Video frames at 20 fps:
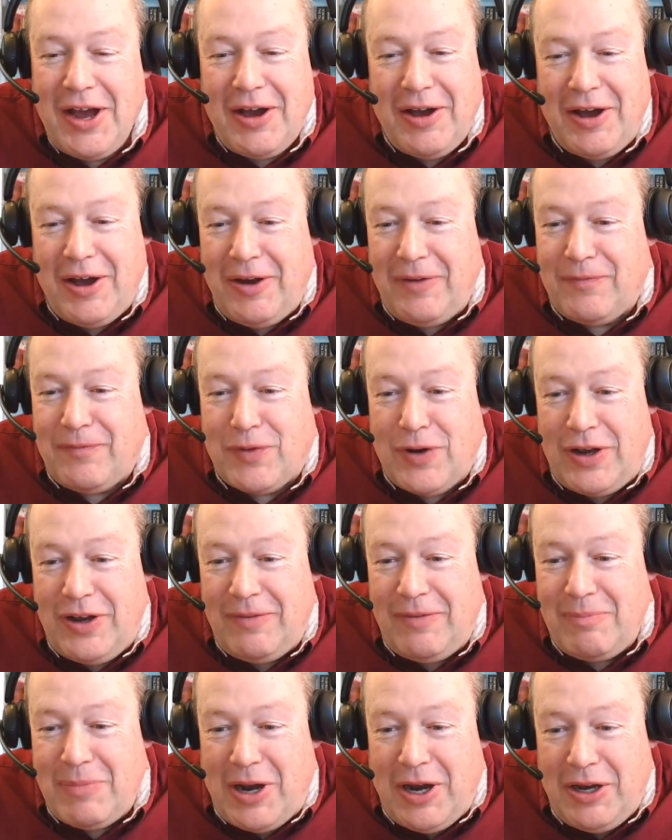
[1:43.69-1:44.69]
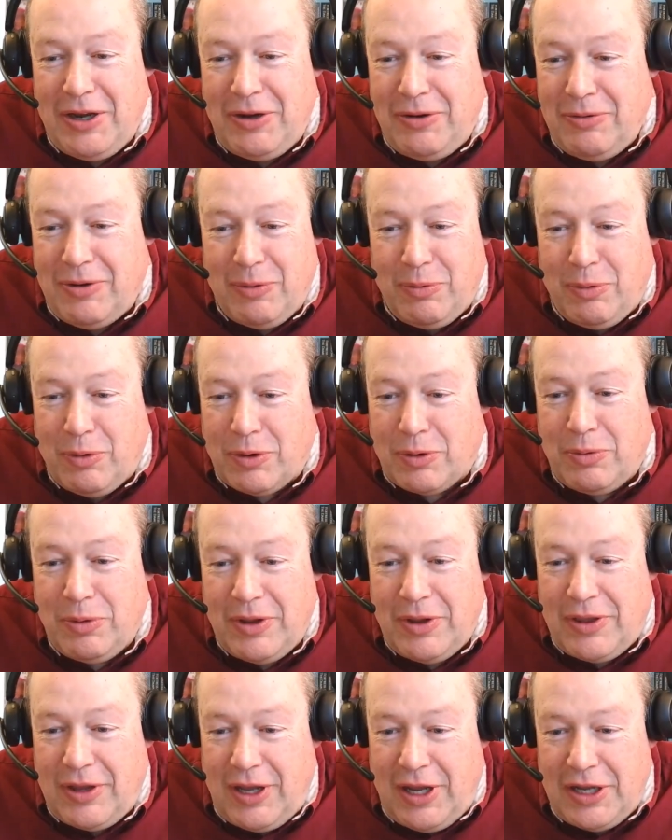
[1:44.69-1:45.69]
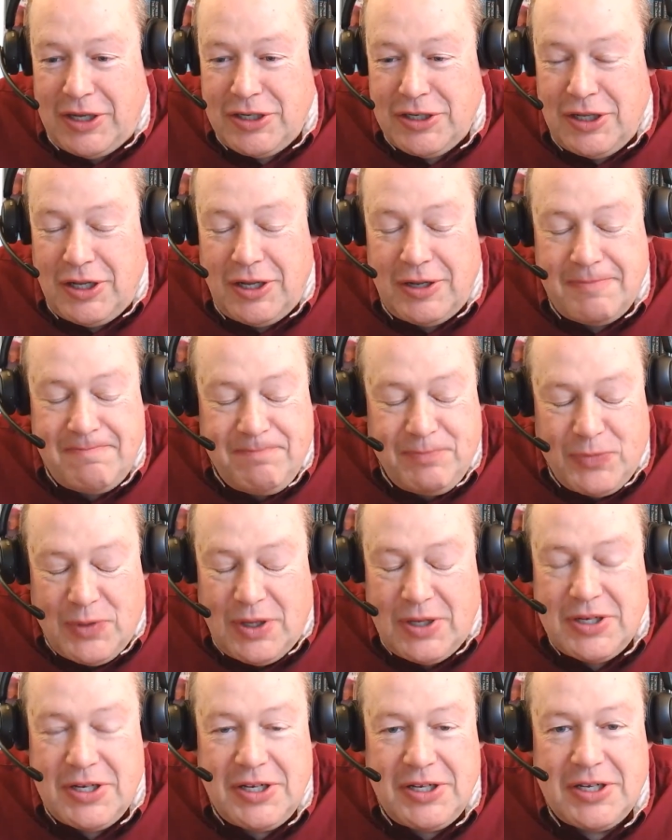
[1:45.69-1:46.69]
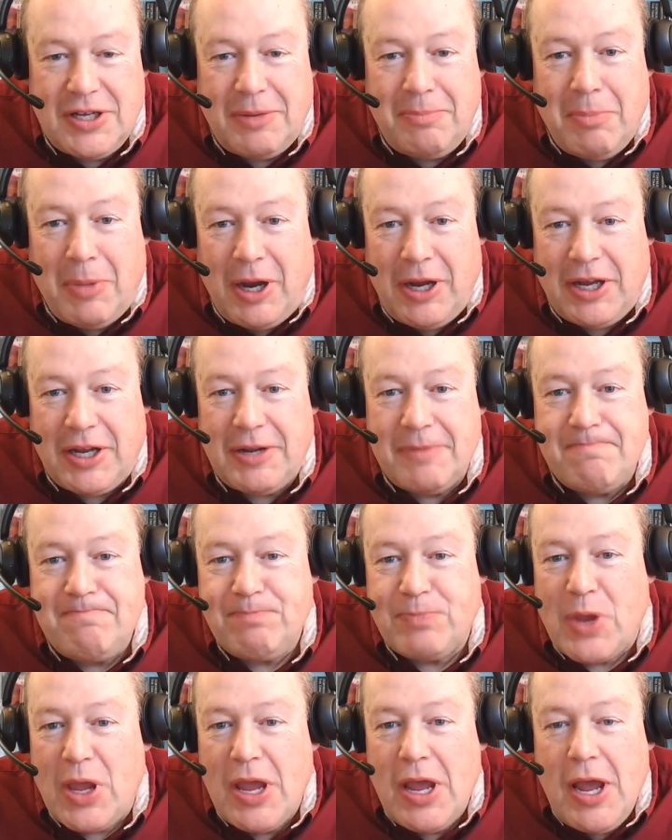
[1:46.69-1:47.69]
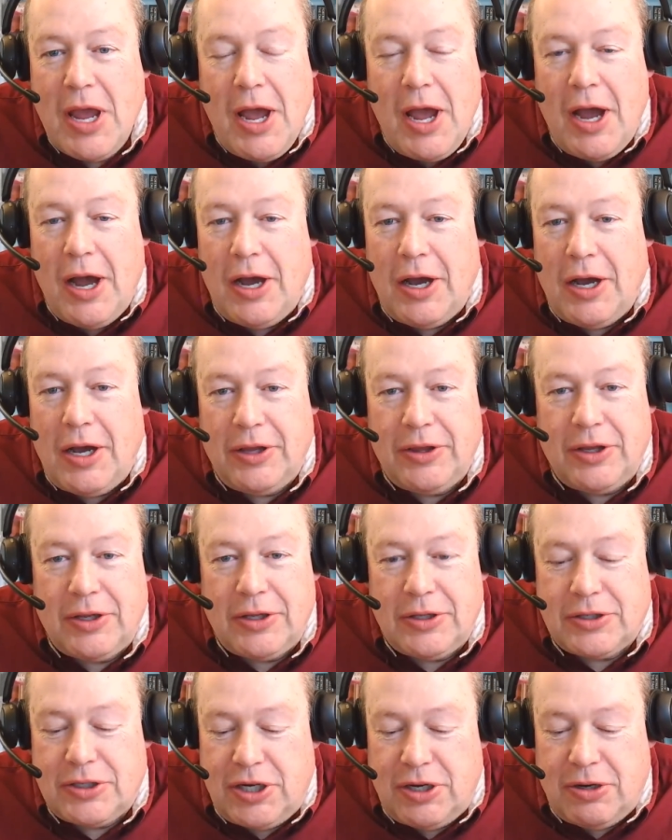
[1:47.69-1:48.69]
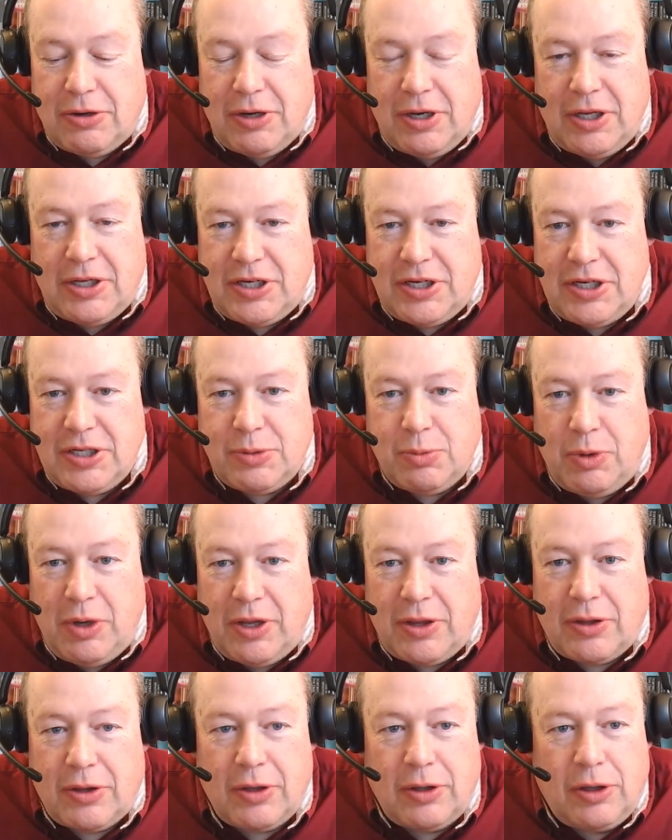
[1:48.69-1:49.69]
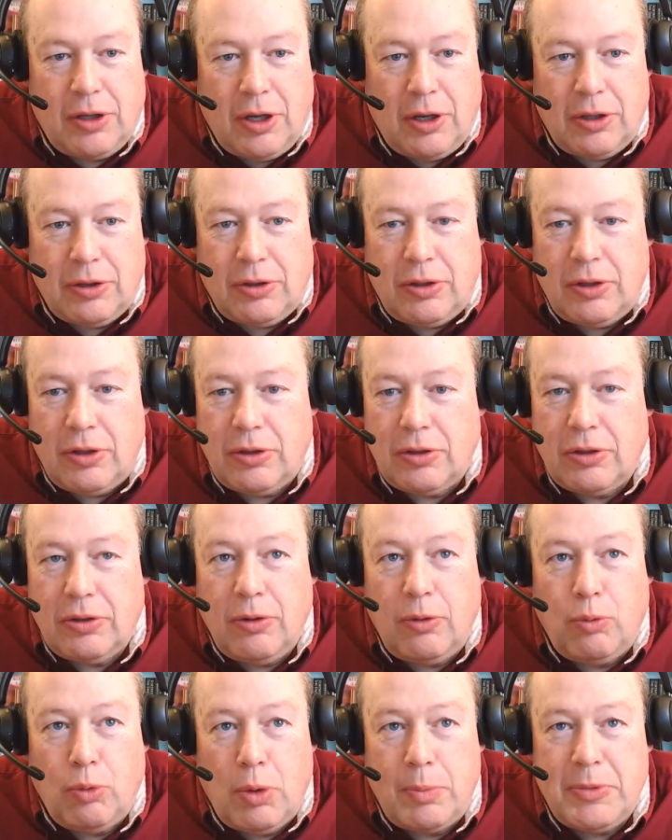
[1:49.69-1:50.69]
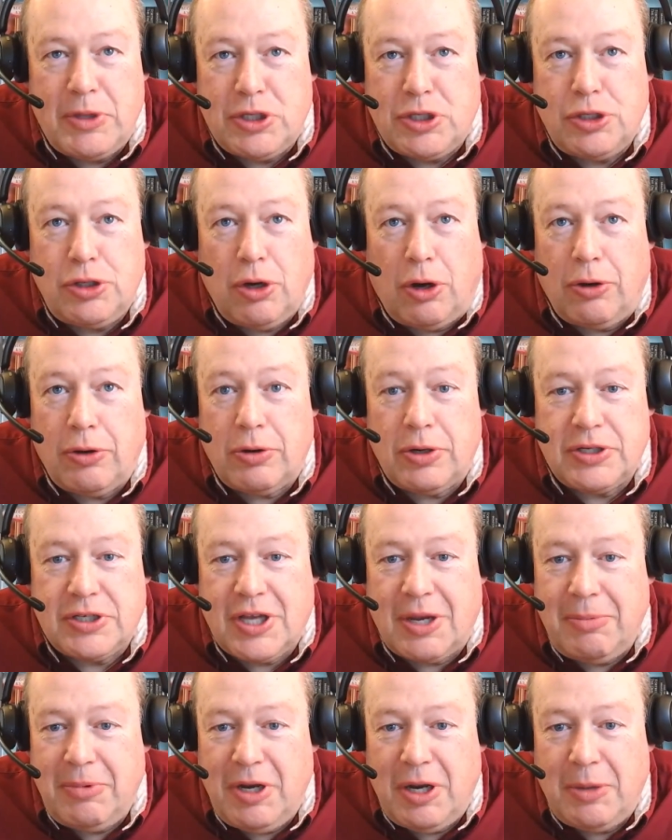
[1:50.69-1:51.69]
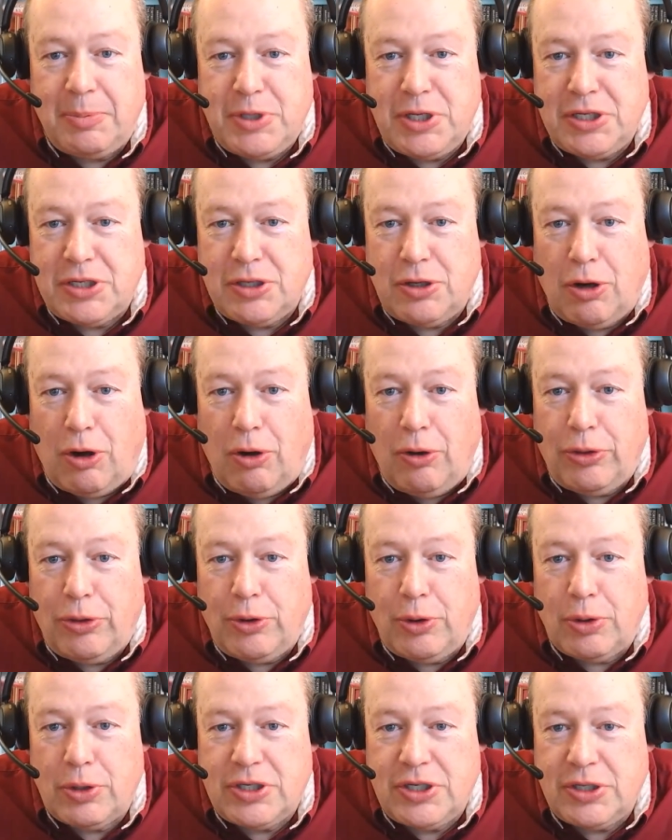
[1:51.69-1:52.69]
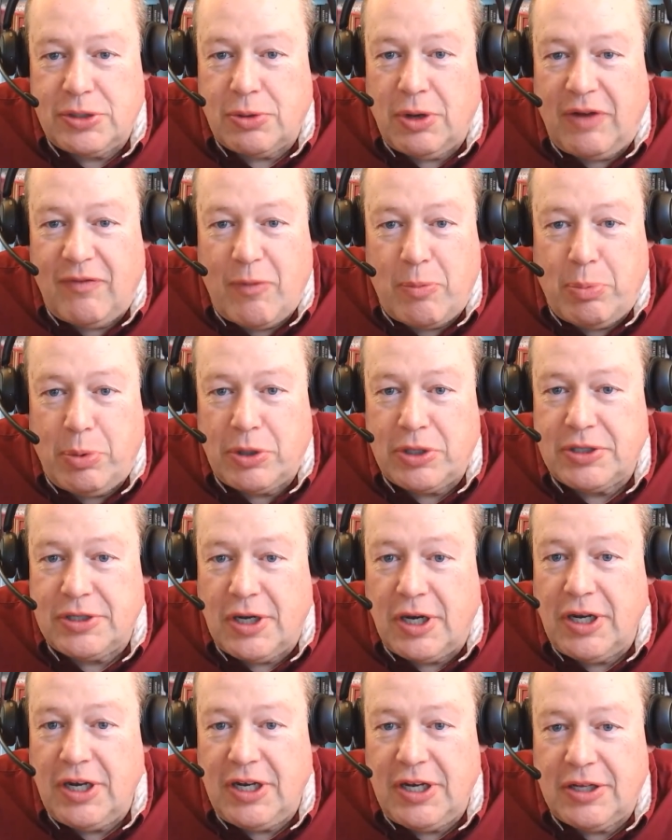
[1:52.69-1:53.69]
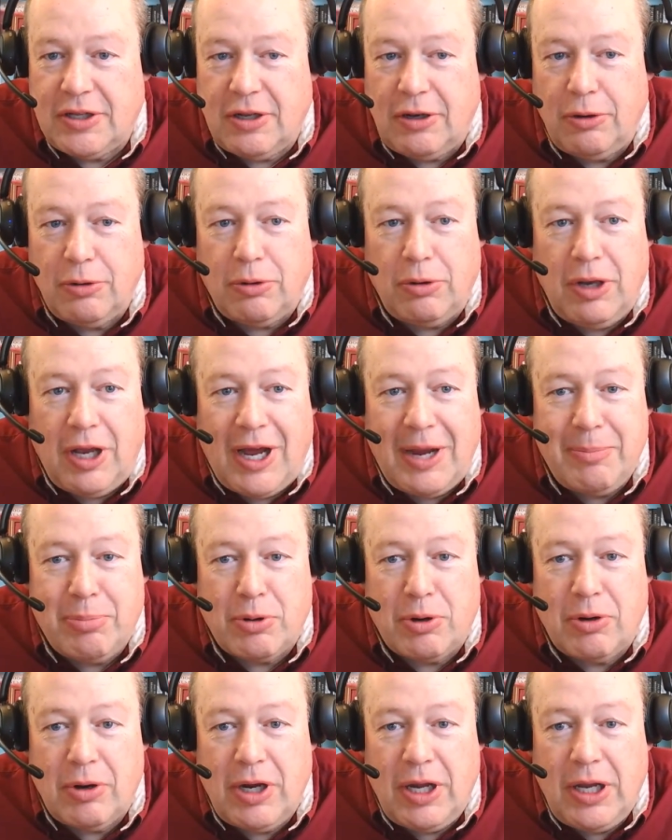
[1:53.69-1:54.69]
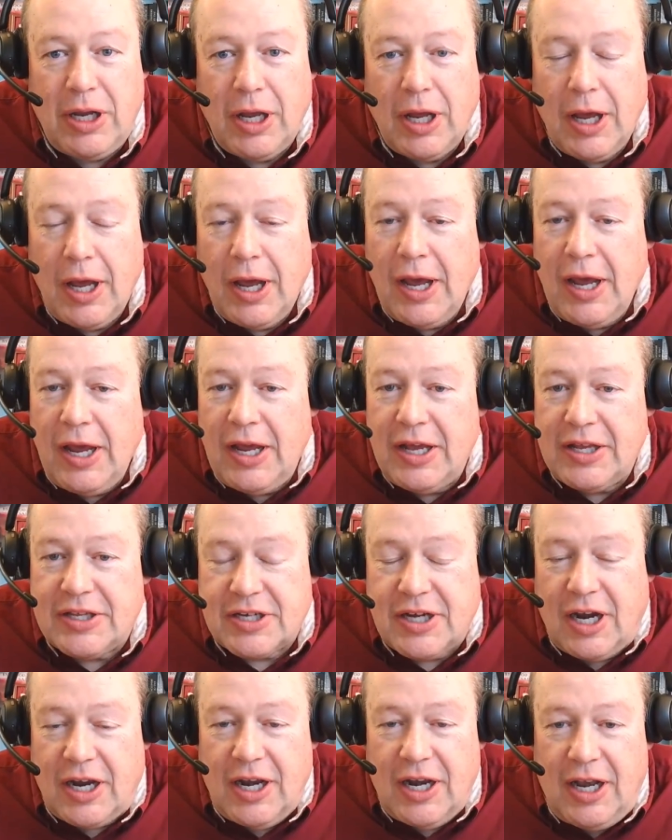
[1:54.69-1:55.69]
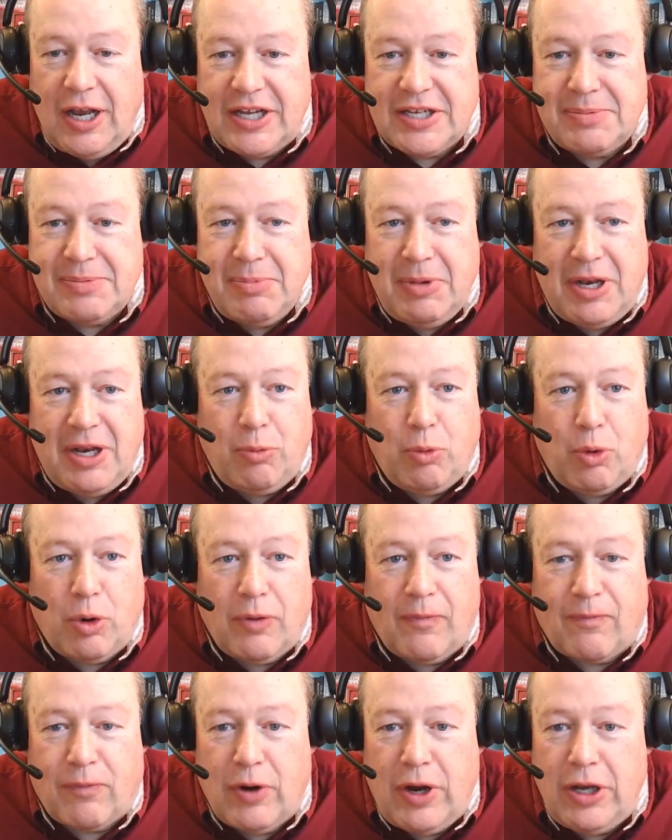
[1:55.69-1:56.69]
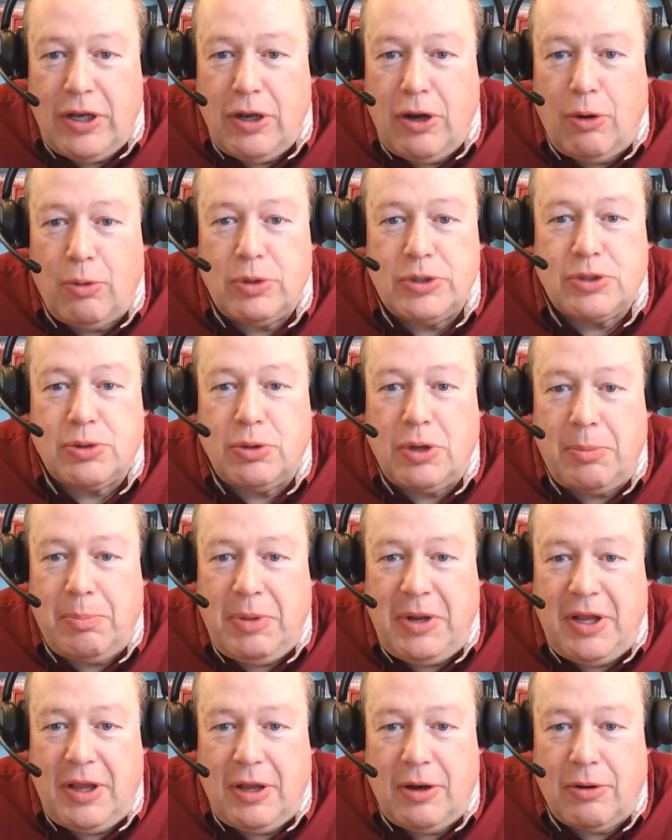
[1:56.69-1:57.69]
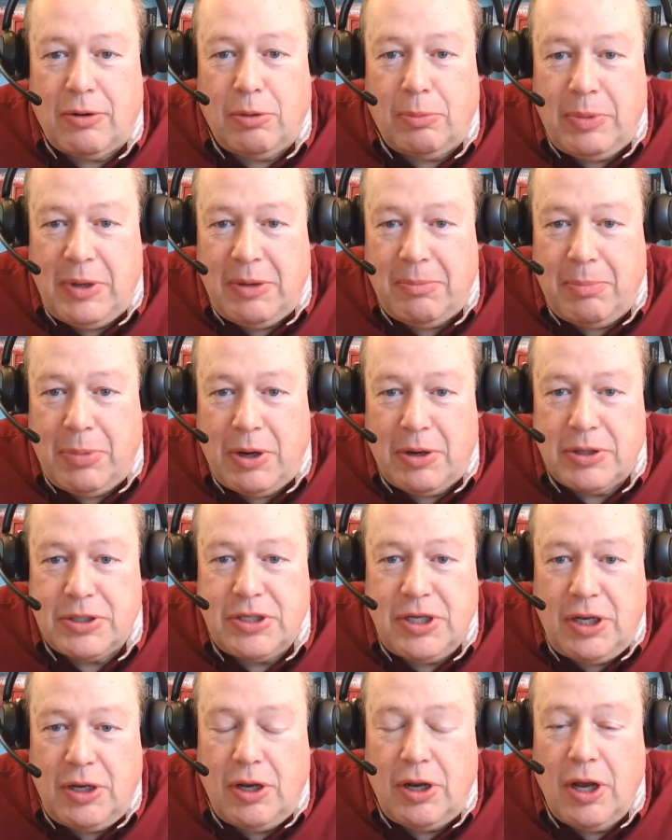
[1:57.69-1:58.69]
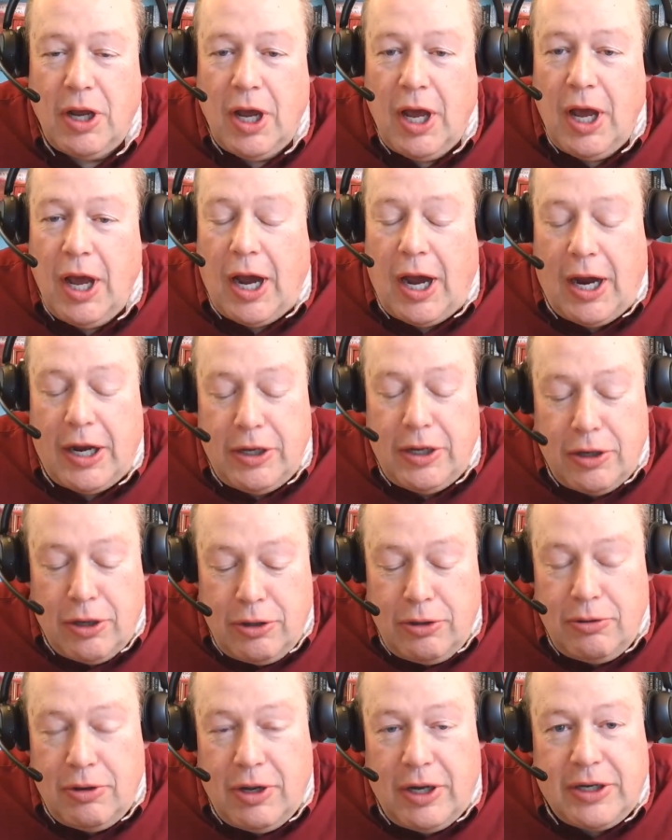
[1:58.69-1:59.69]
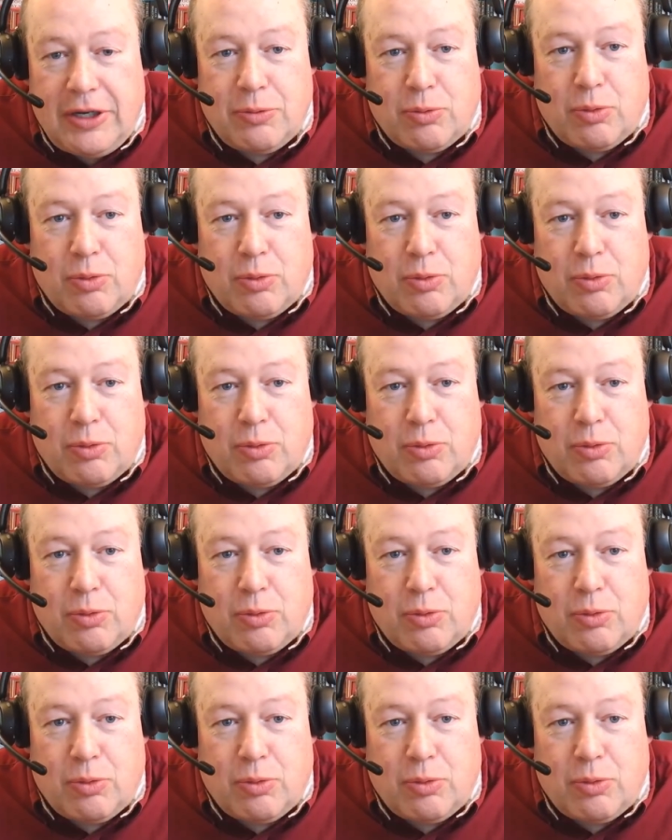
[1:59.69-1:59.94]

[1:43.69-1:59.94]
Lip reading: A friend of mine who I work with, Angela, she said, Mike, the charity she's with, the woman's daughter is coming up. She's an author. She's going to have a book signing at the local library. It's kind of last minute. We're afraid no one's going to be there and it'll be embarrassing. I know you like to